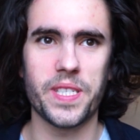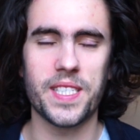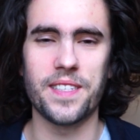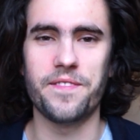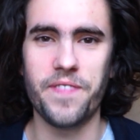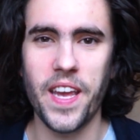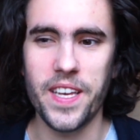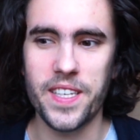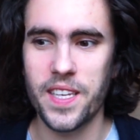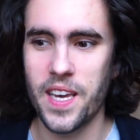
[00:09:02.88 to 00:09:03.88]
extent
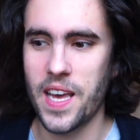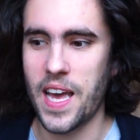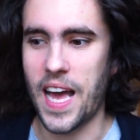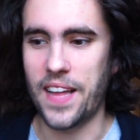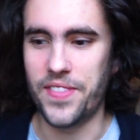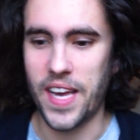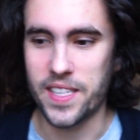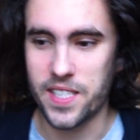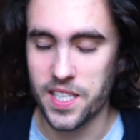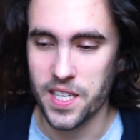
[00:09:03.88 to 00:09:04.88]
fake, and
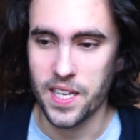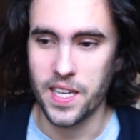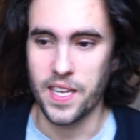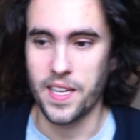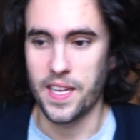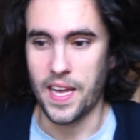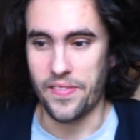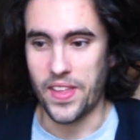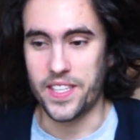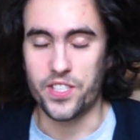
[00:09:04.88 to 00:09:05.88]
that
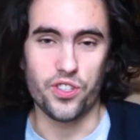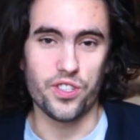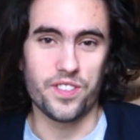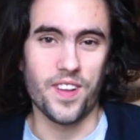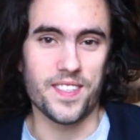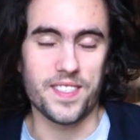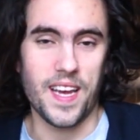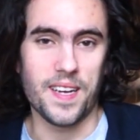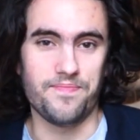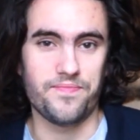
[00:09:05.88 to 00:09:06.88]
is just not,
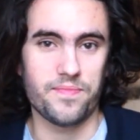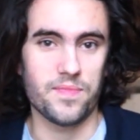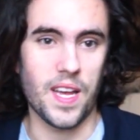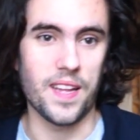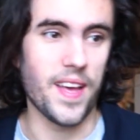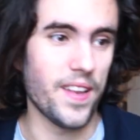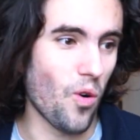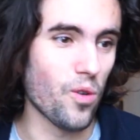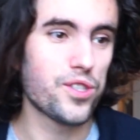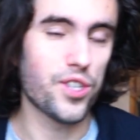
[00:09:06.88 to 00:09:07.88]
yeah, and
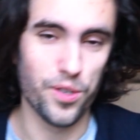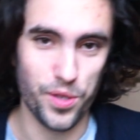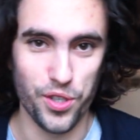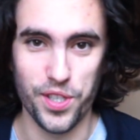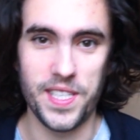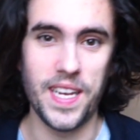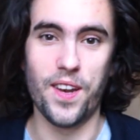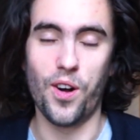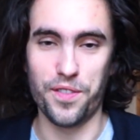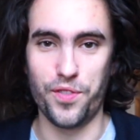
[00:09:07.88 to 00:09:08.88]
also nudity
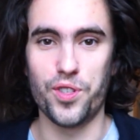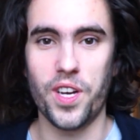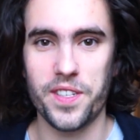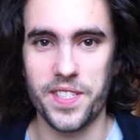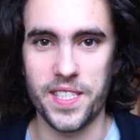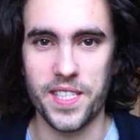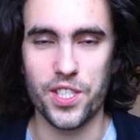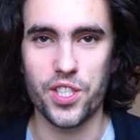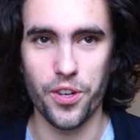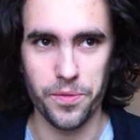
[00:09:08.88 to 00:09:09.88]
and all of those other things.
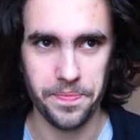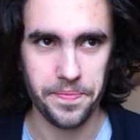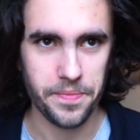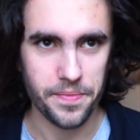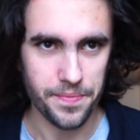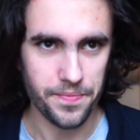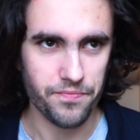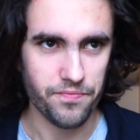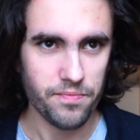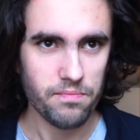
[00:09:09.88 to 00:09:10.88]
And so
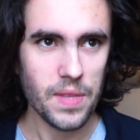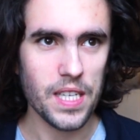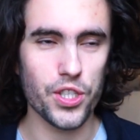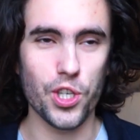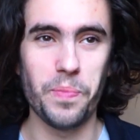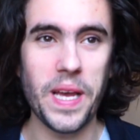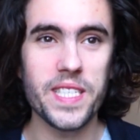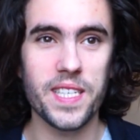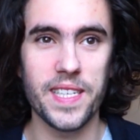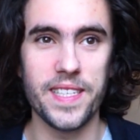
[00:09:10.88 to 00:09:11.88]

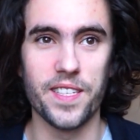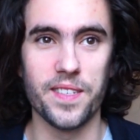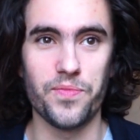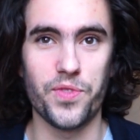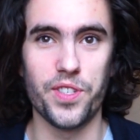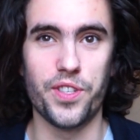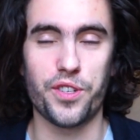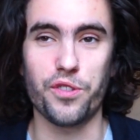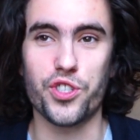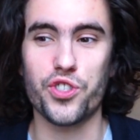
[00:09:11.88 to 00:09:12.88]
basically the
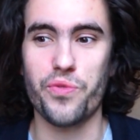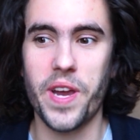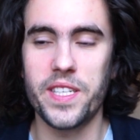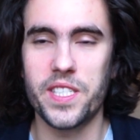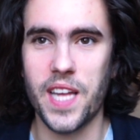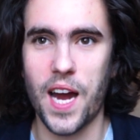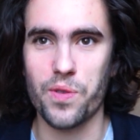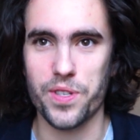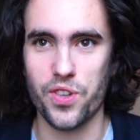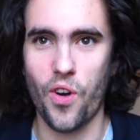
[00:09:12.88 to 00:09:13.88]
constraints
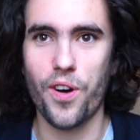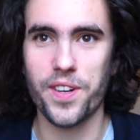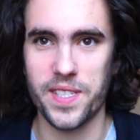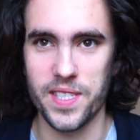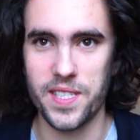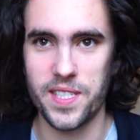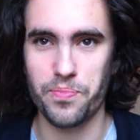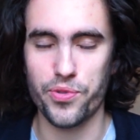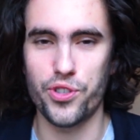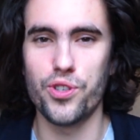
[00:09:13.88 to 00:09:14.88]
towards artists
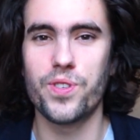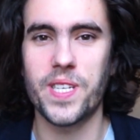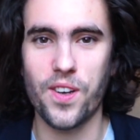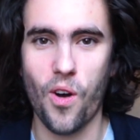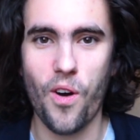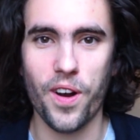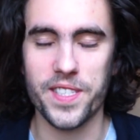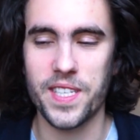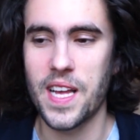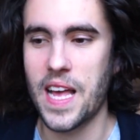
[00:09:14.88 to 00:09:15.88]
producing
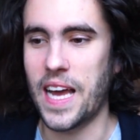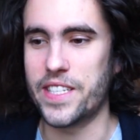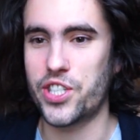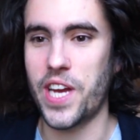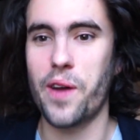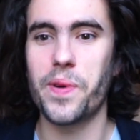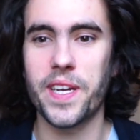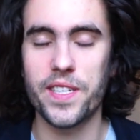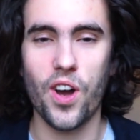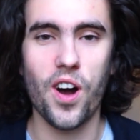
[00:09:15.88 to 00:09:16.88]
art and
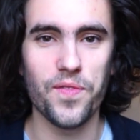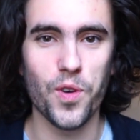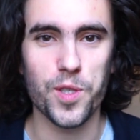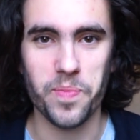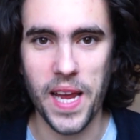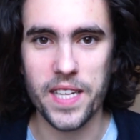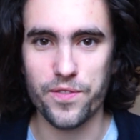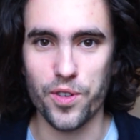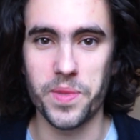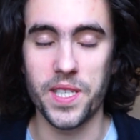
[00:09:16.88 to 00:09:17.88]
sharing it on those
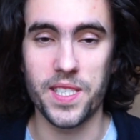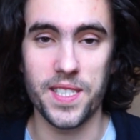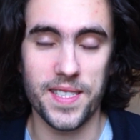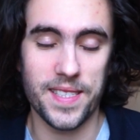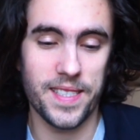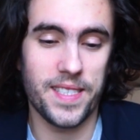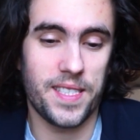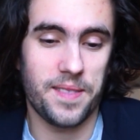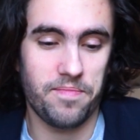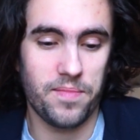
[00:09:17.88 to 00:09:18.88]
platforms
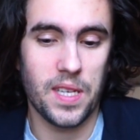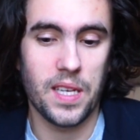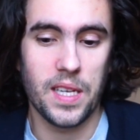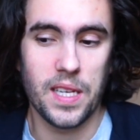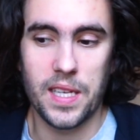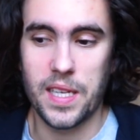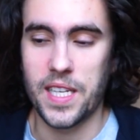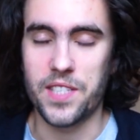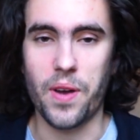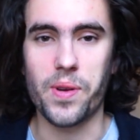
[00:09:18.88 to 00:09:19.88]
is
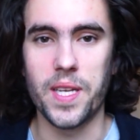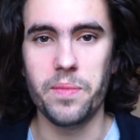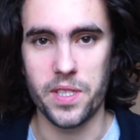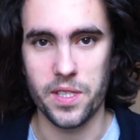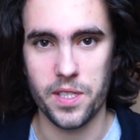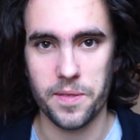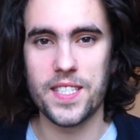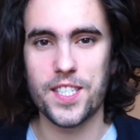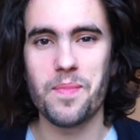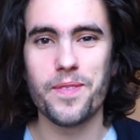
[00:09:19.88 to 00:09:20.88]
very limited.
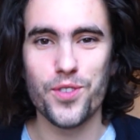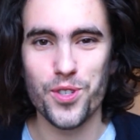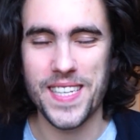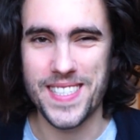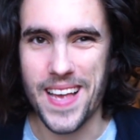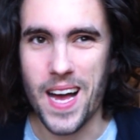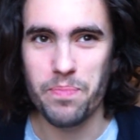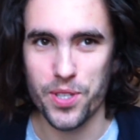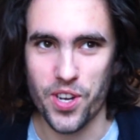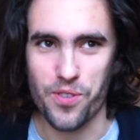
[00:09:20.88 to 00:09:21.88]
And some of those
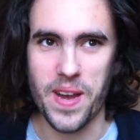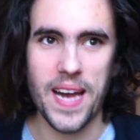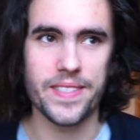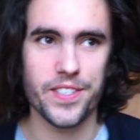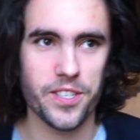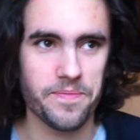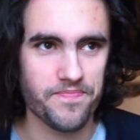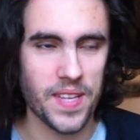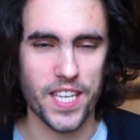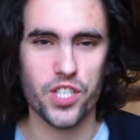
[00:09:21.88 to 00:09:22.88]
examples are rather
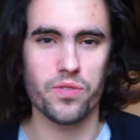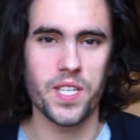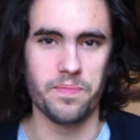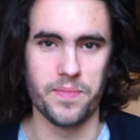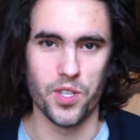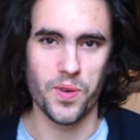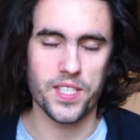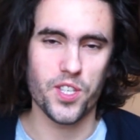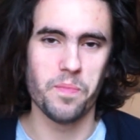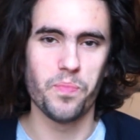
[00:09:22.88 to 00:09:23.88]
extreme. You know,
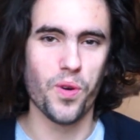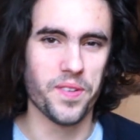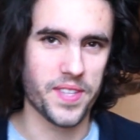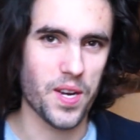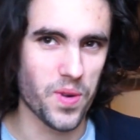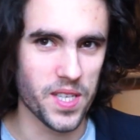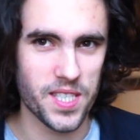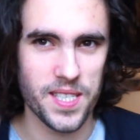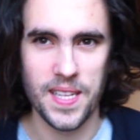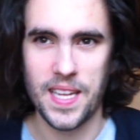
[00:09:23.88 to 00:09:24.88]
at some point there
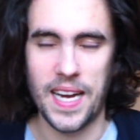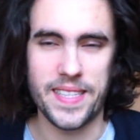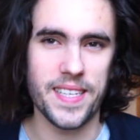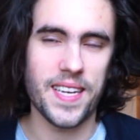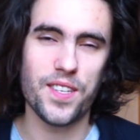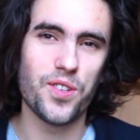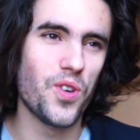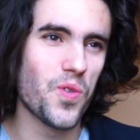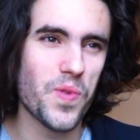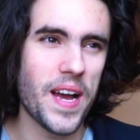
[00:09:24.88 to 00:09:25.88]
was, I think, I don't
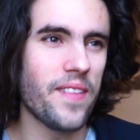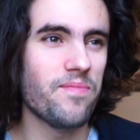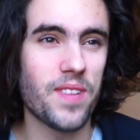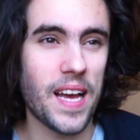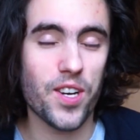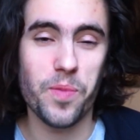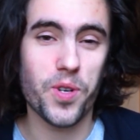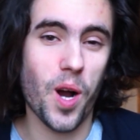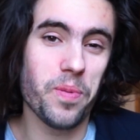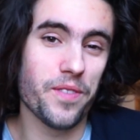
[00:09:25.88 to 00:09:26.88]
know when, like a
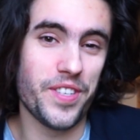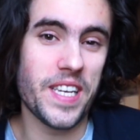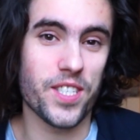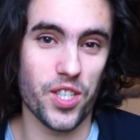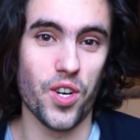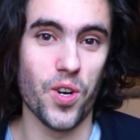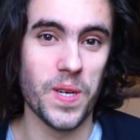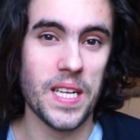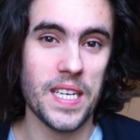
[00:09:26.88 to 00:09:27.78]
couple of years ago,